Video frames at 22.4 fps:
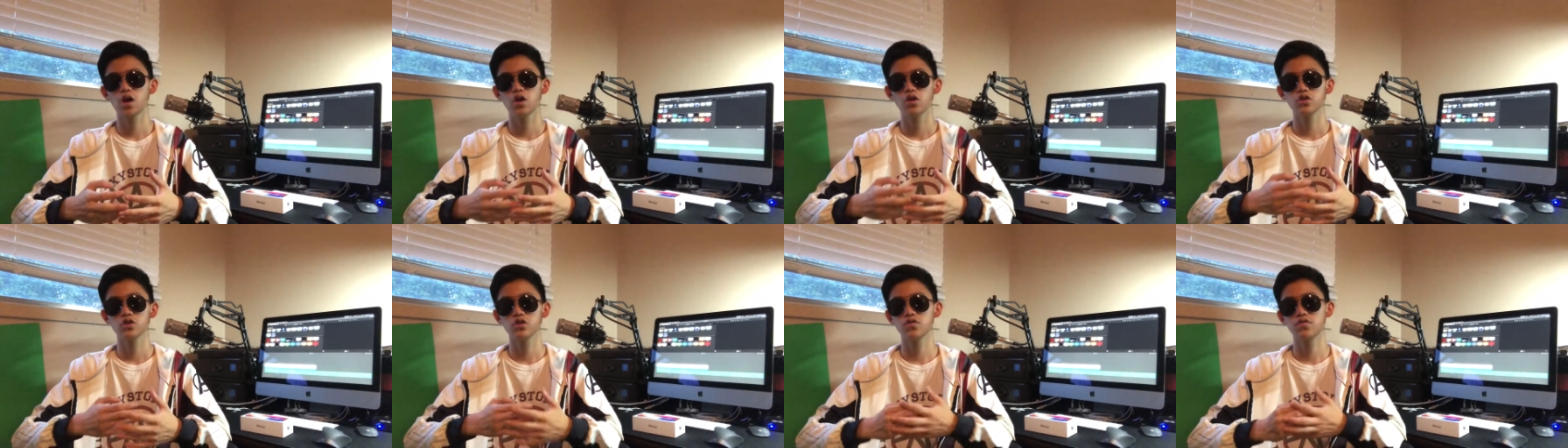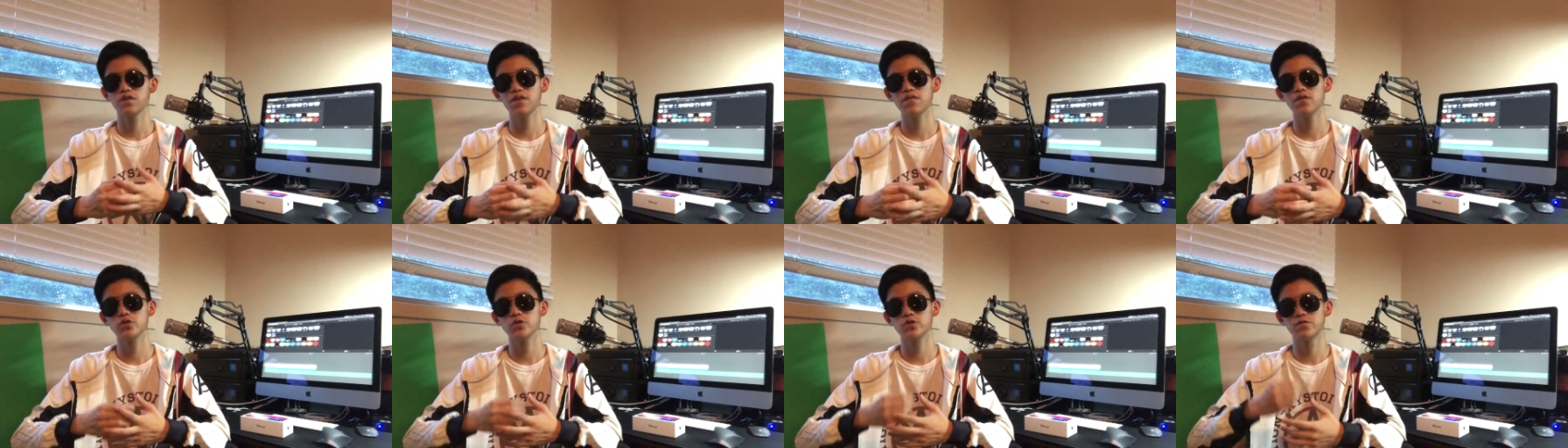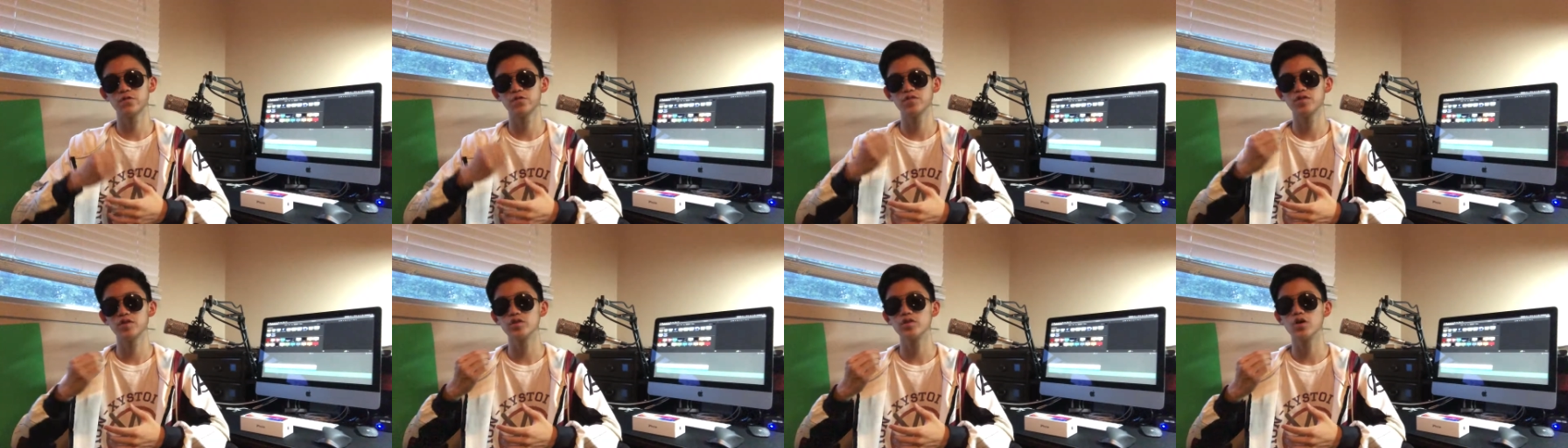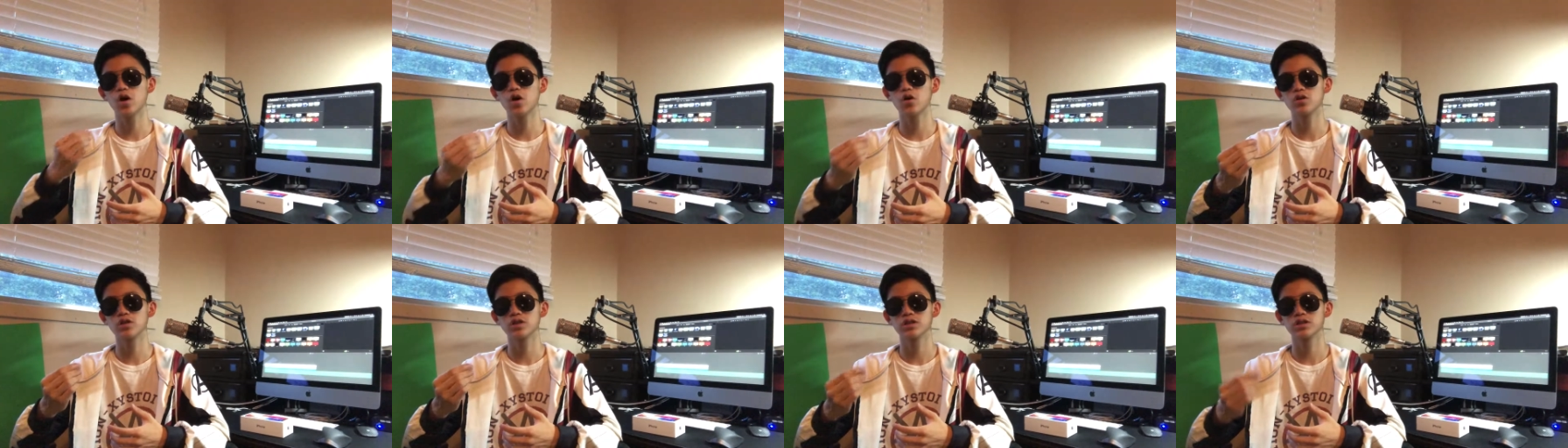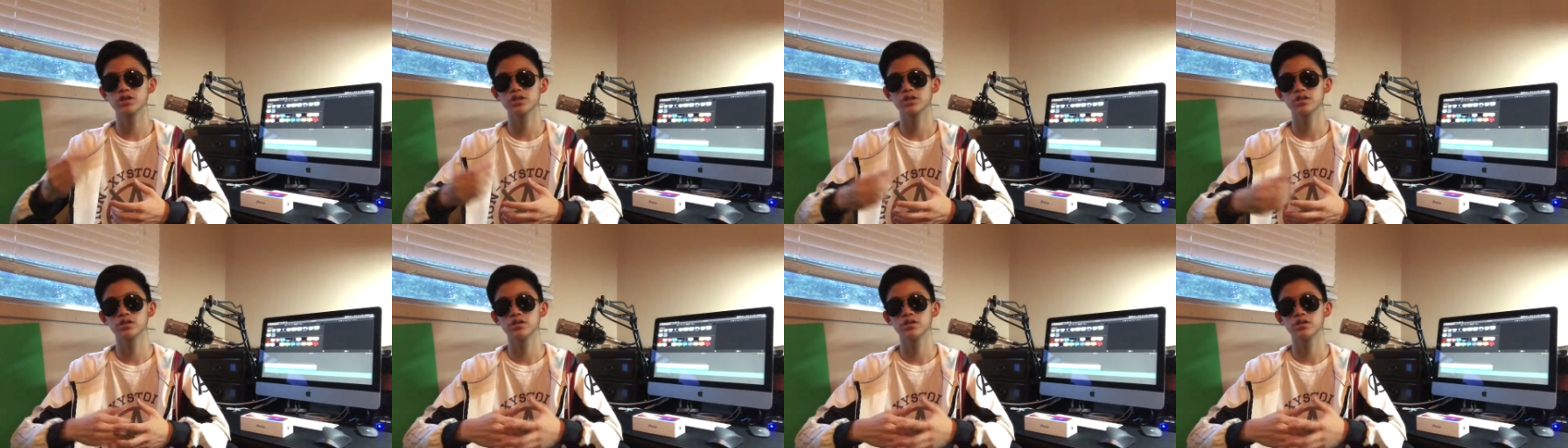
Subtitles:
to $550